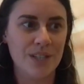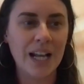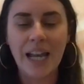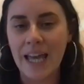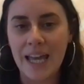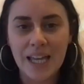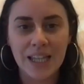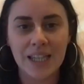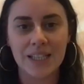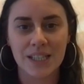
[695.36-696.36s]

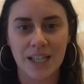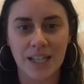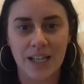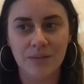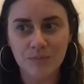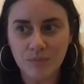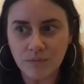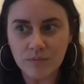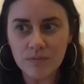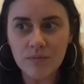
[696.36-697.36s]
clay, things like that,
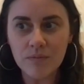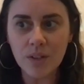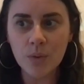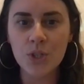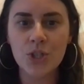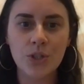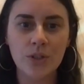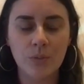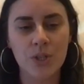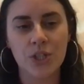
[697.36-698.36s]
which
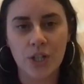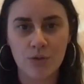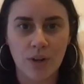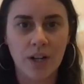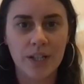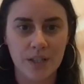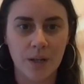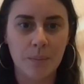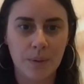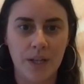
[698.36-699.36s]
I grind
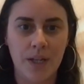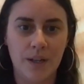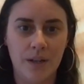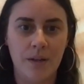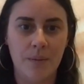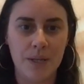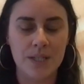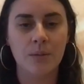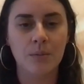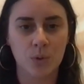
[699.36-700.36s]
up in a
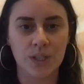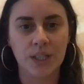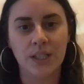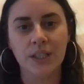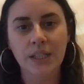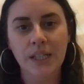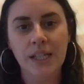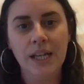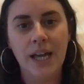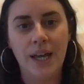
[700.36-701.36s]
pestle and mortar.
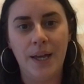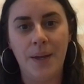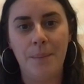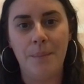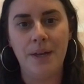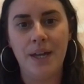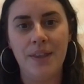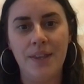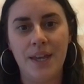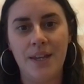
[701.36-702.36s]

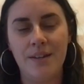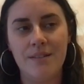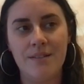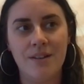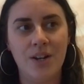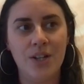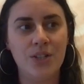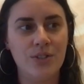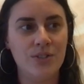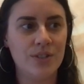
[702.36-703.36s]
And then I
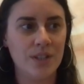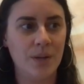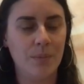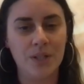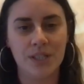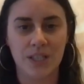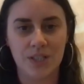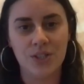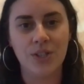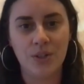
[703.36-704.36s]
use a
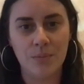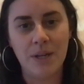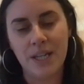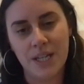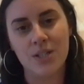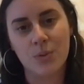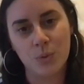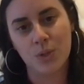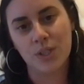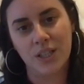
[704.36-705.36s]
process to make it into
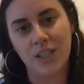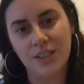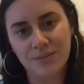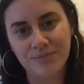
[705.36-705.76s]
watercolor.